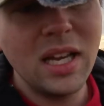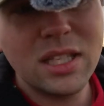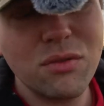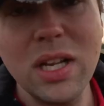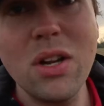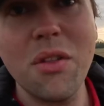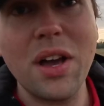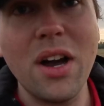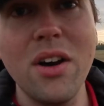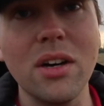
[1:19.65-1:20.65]
It's really not
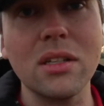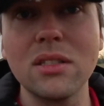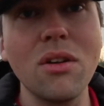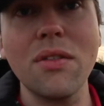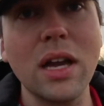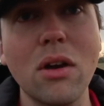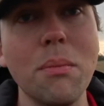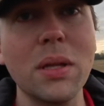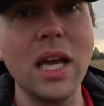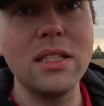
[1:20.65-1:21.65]
that hard. It's not that
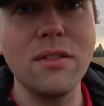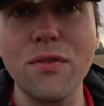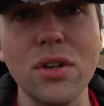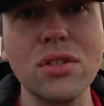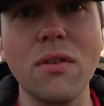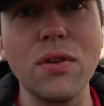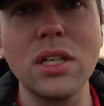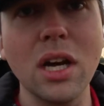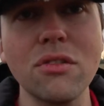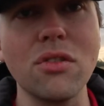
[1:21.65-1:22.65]
complicated for a
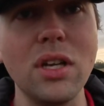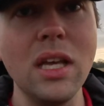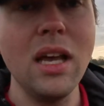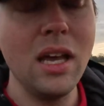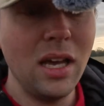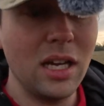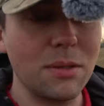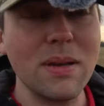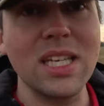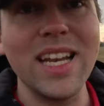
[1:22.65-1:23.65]
sovereign country,
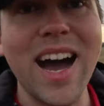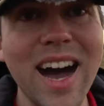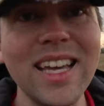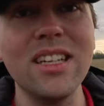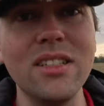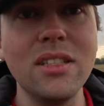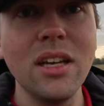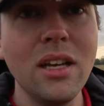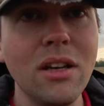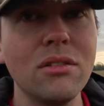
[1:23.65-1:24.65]
especially an island,
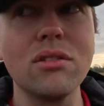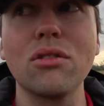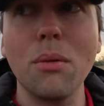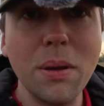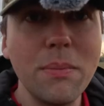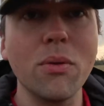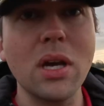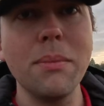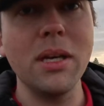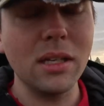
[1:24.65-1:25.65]
to stop people
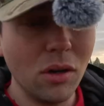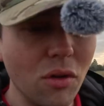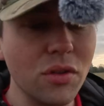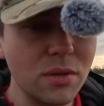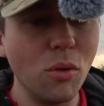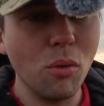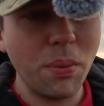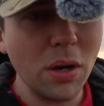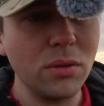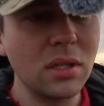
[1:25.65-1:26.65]
coming on the small
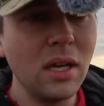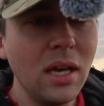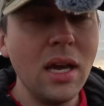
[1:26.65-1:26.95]
boats.